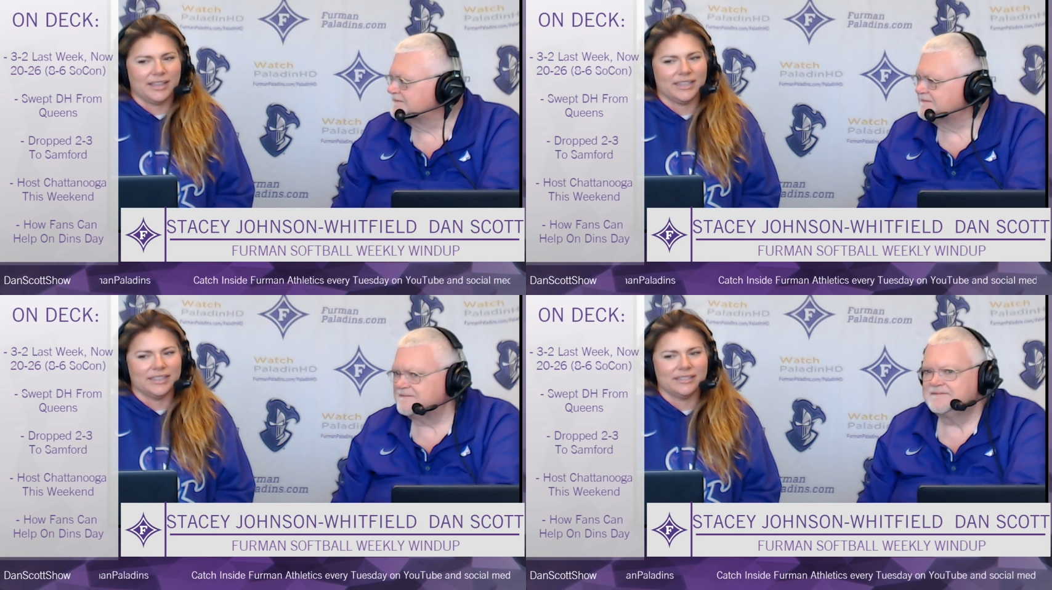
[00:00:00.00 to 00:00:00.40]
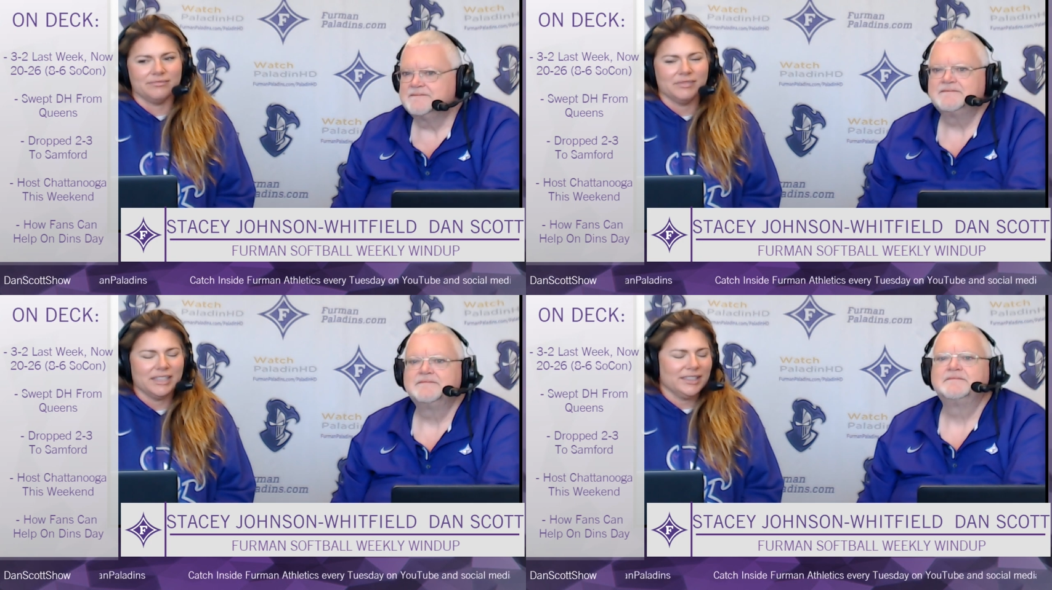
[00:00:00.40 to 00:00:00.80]
Speaker 1: the
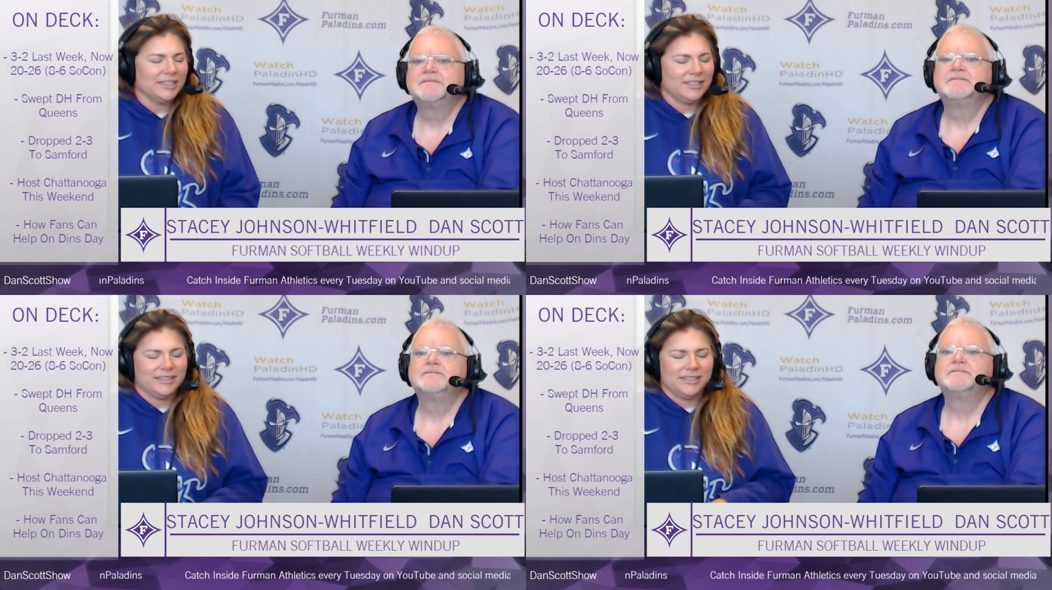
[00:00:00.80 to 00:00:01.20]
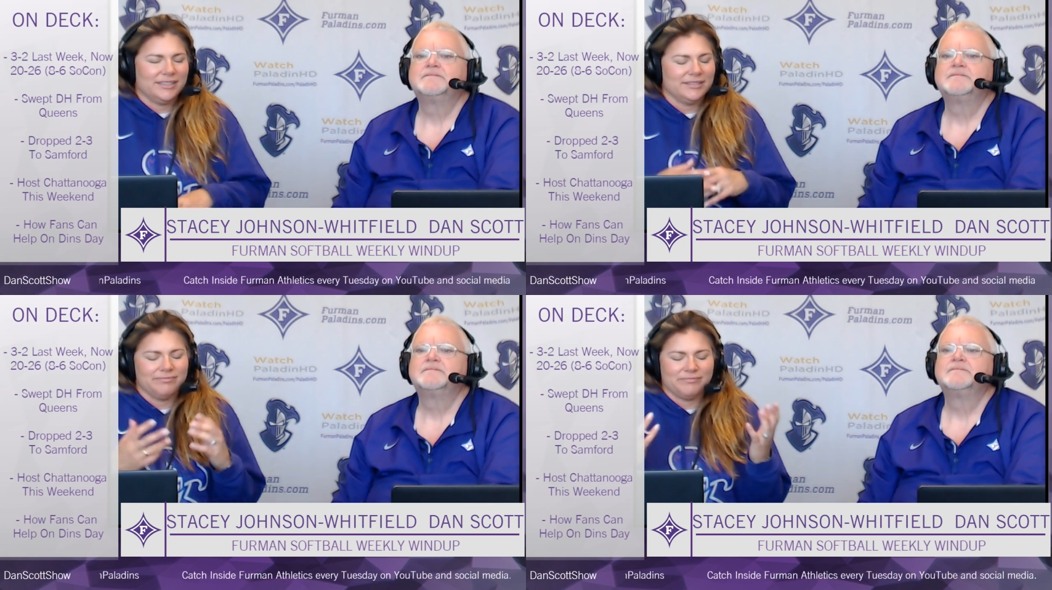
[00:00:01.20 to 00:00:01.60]
uh,
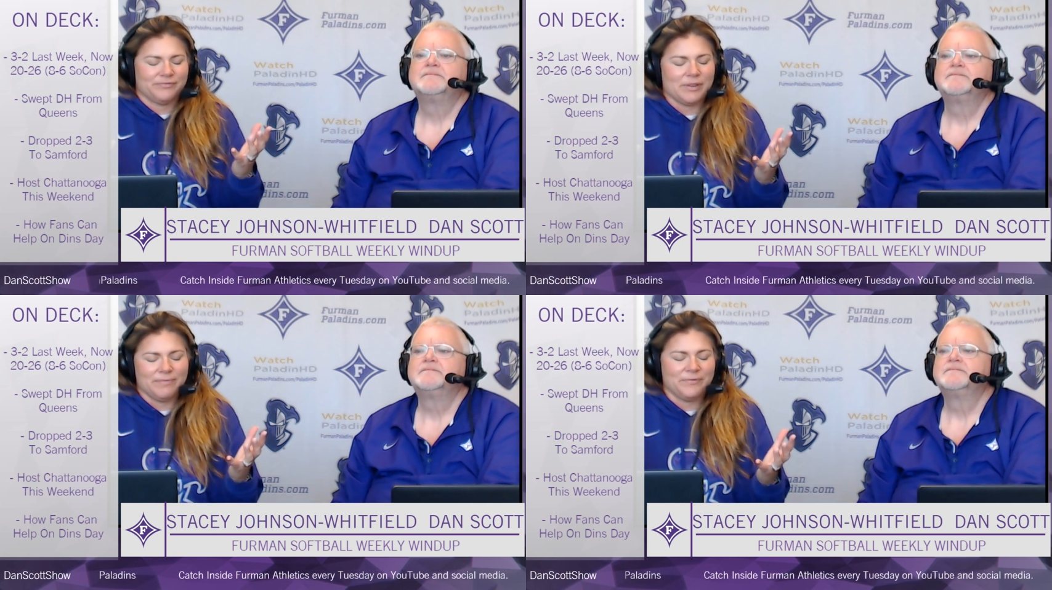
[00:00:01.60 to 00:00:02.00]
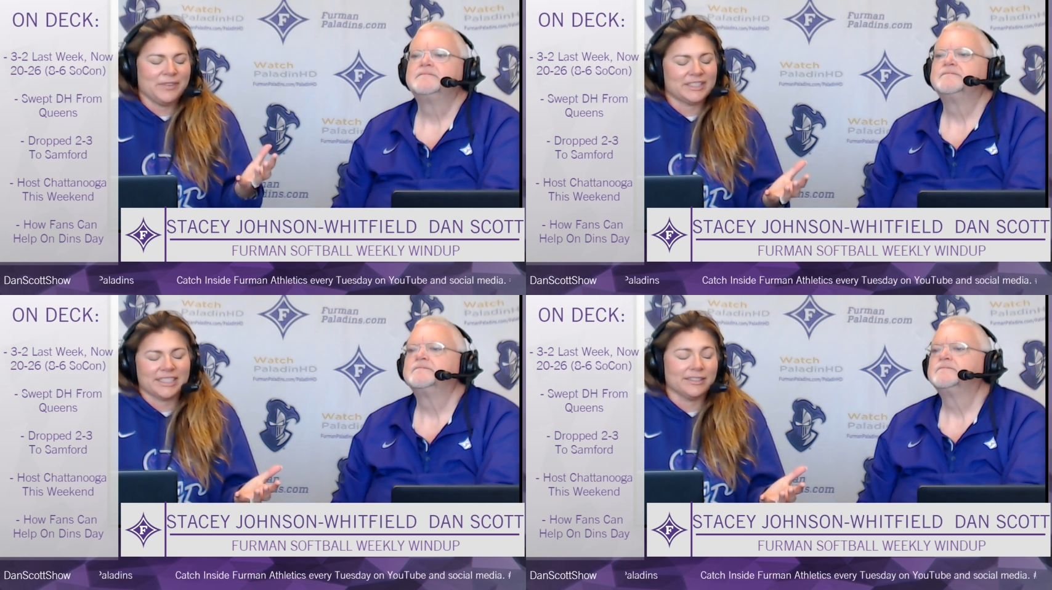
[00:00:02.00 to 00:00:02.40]
from
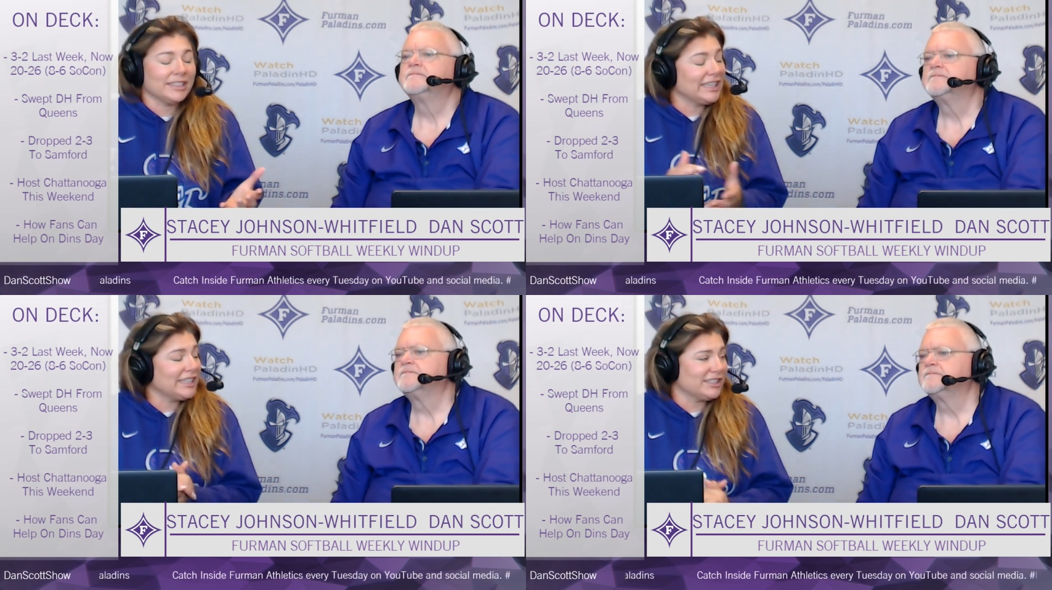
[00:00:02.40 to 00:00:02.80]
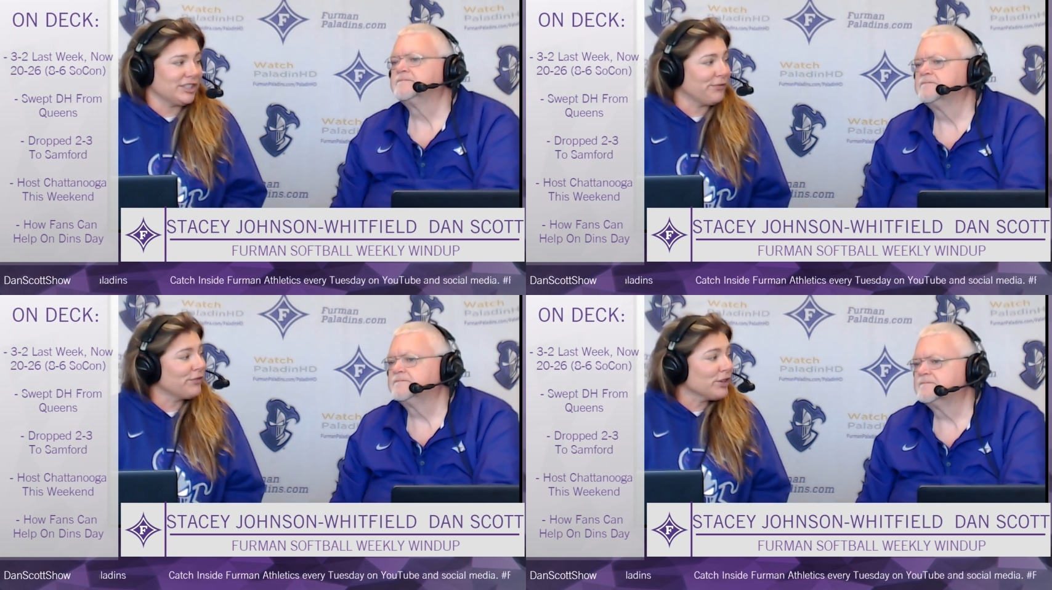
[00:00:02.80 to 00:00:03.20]
facilities
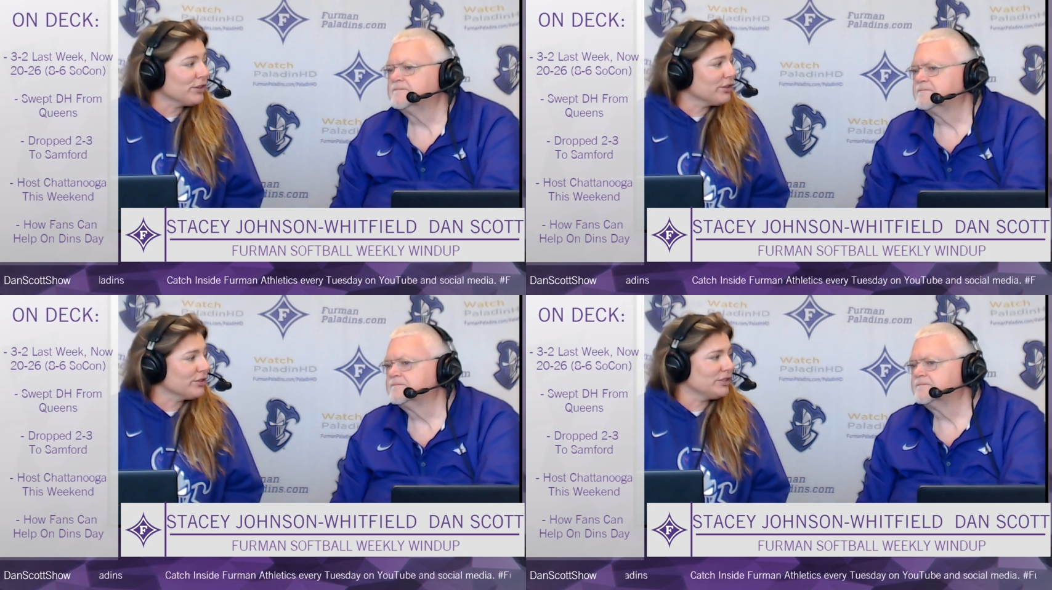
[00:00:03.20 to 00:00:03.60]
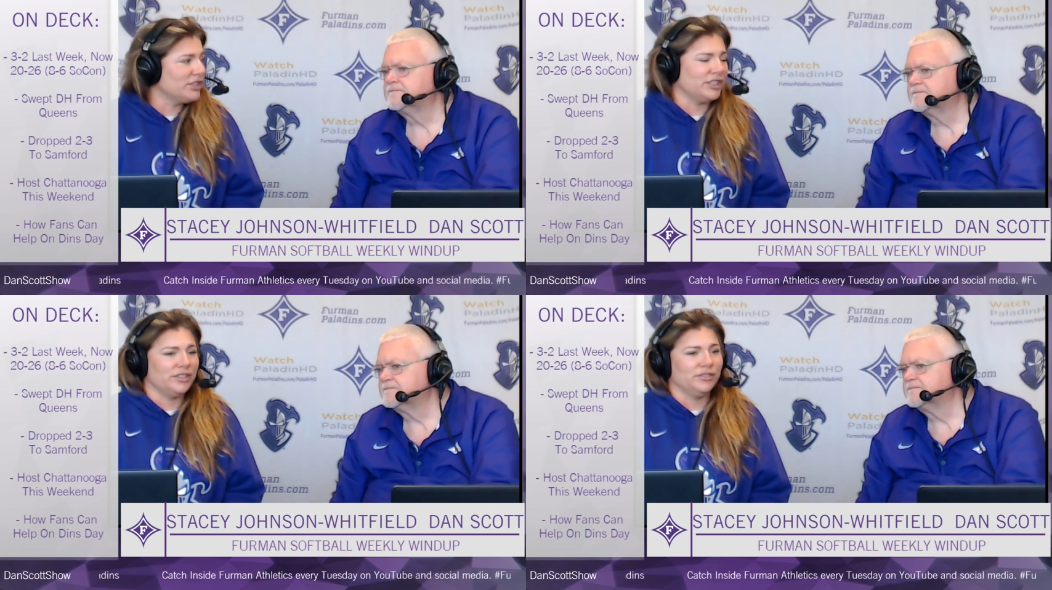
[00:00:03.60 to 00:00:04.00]
to
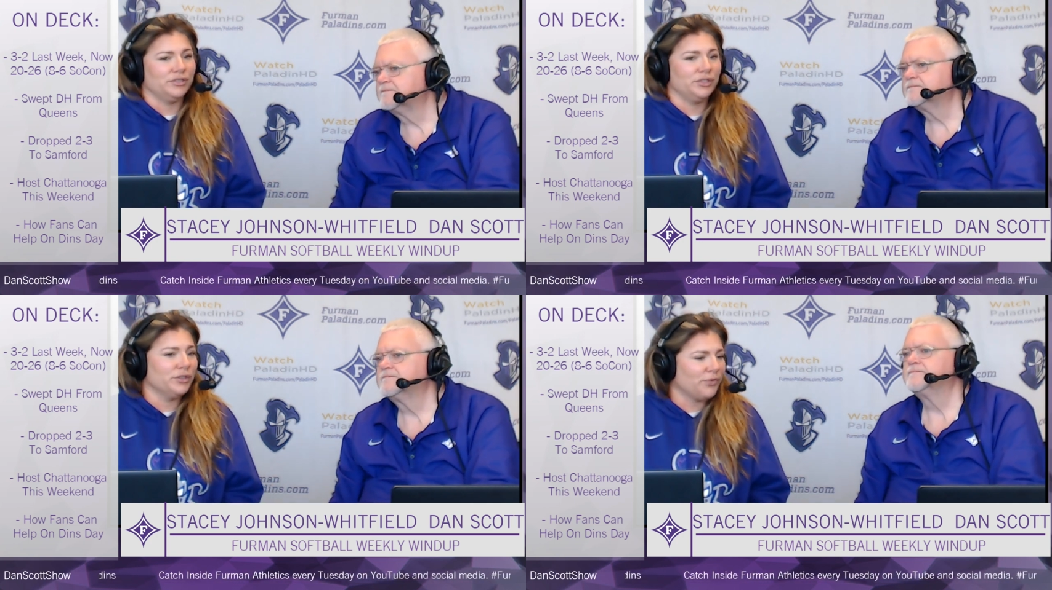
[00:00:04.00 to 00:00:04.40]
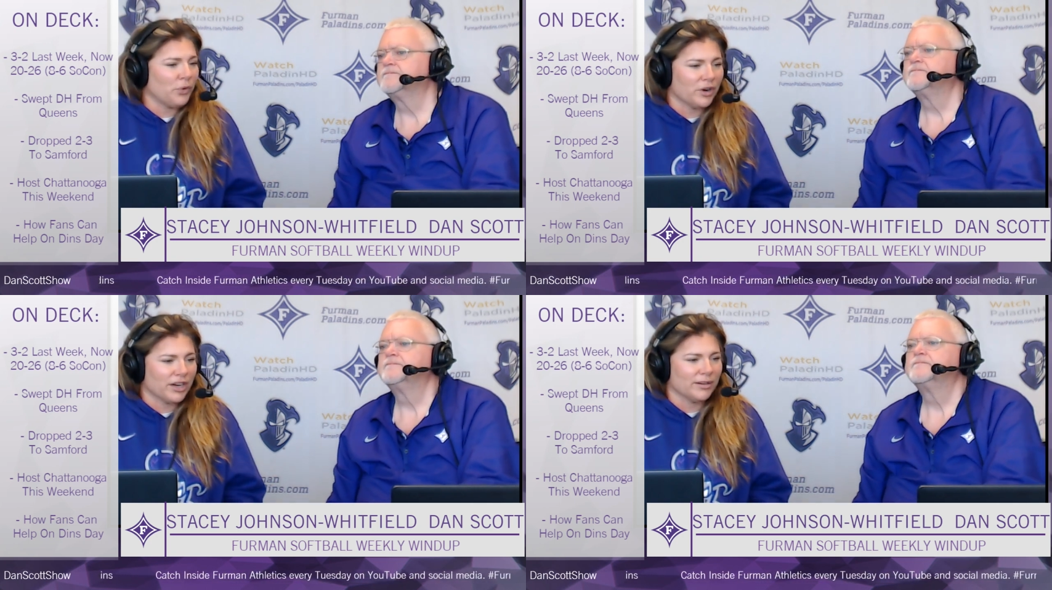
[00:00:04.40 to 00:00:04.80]
food to
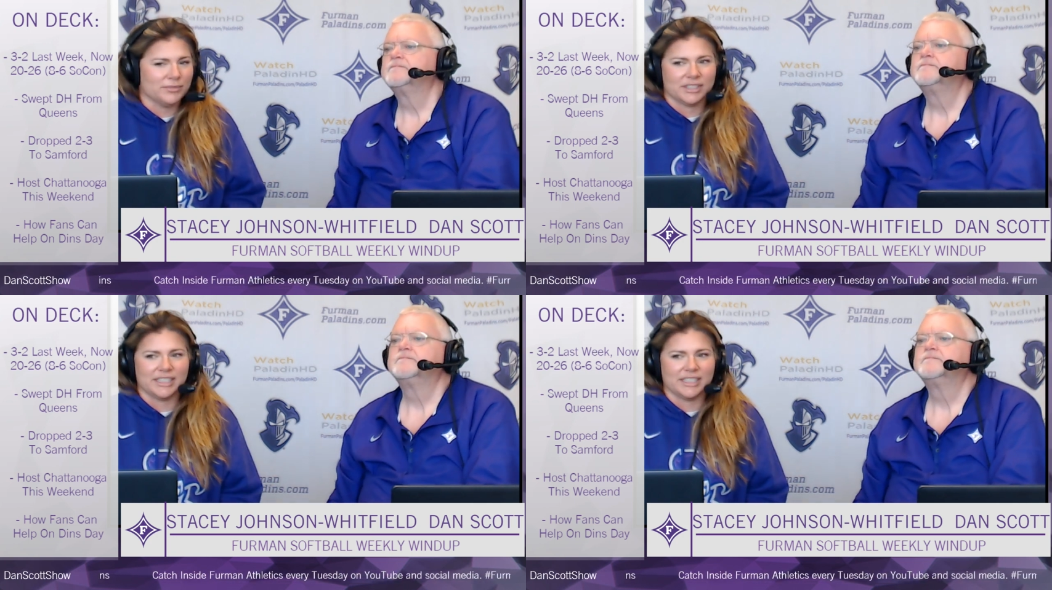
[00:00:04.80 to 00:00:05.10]
uniforms